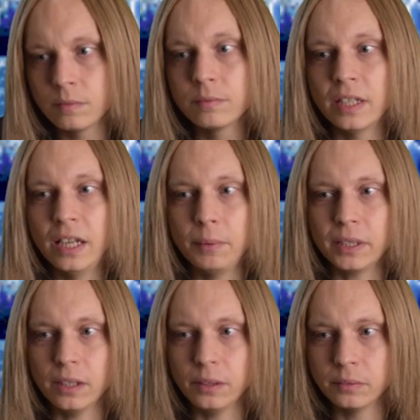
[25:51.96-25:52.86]
There we
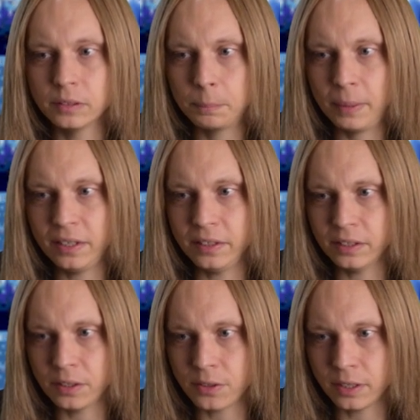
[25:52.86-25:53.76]
go. It's better than
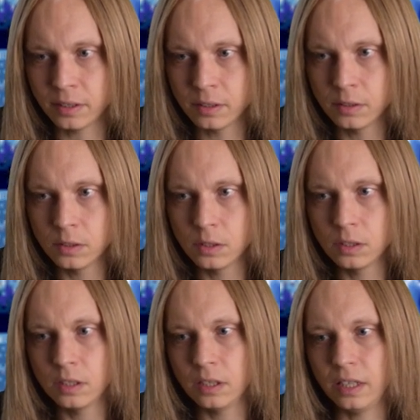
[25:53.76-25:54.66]
nothing.
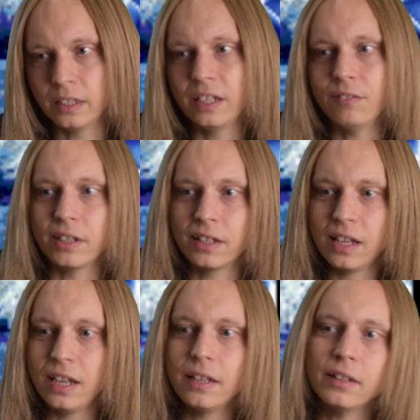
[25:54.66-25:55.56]
And get rid of
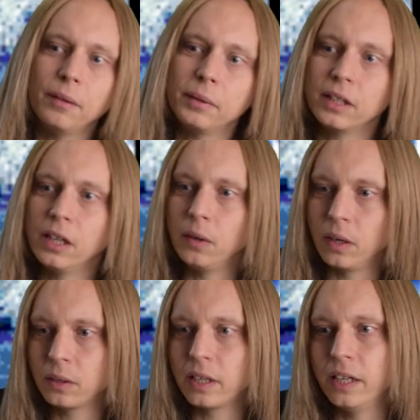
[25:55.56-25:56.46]
that. There we go.
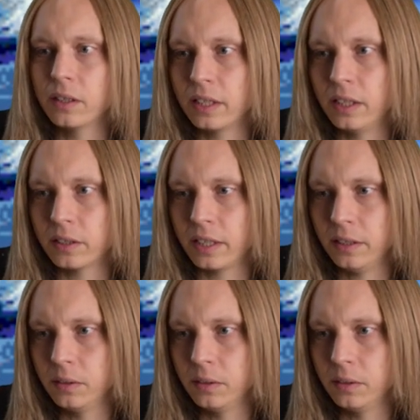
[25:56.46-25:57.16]
Okay, okay, okay.